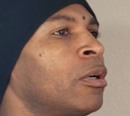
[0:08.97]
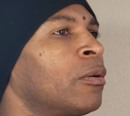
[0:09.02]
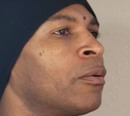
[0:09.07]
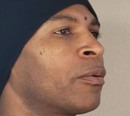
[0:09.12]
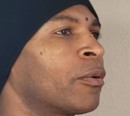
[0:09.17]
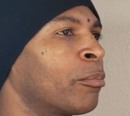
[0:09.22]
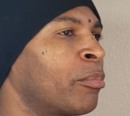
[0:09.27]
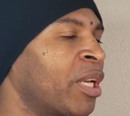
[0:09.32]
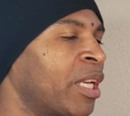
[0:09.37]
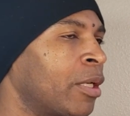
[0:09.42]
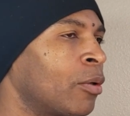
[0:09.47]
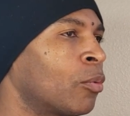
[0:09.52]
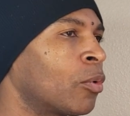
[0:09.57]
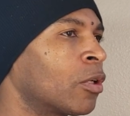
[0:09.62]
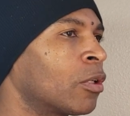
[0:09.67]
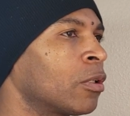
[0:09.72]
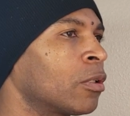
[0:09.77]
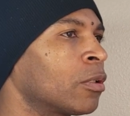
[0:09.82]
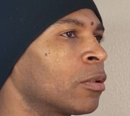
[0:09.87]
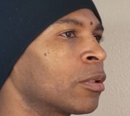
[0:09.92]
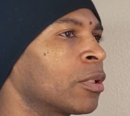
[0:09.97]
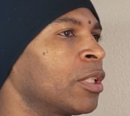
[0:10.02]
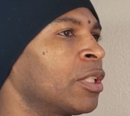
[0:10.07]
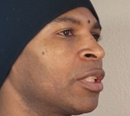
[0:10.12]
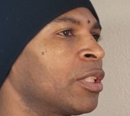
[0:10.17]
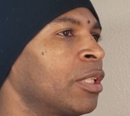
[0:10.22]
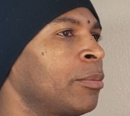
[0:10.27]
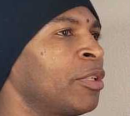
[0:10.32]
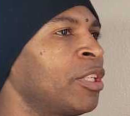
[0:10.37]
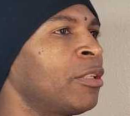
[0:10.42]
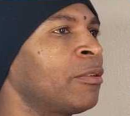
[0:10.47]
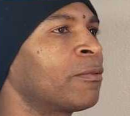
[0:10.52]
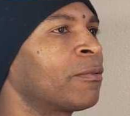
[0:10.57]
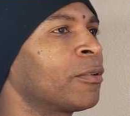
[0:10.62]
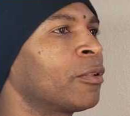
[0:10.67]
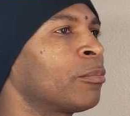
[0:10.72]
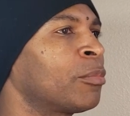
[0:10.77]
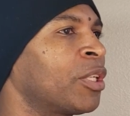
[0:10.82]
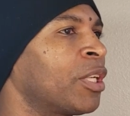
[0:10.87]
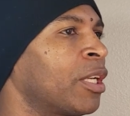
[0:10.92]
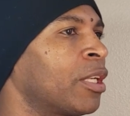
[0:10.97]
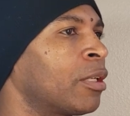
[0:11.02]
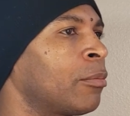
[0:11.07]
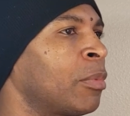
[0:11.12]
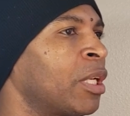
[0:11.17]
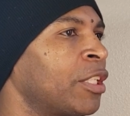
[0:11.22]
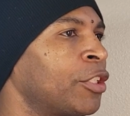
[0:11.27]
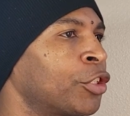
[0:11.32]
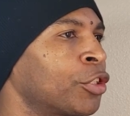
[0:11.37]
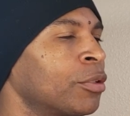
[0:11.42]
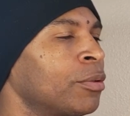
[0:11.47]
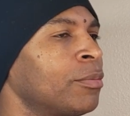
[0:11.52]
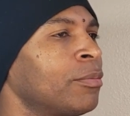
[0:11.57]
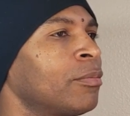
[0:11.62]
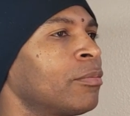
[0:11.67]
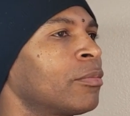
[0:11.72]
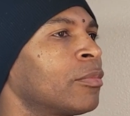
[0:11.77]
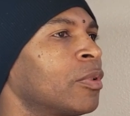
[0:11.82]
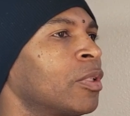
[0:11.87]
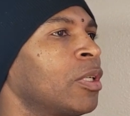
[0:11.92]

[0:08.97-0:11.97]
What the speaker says: for Bayworld Unlimited Film and Animation.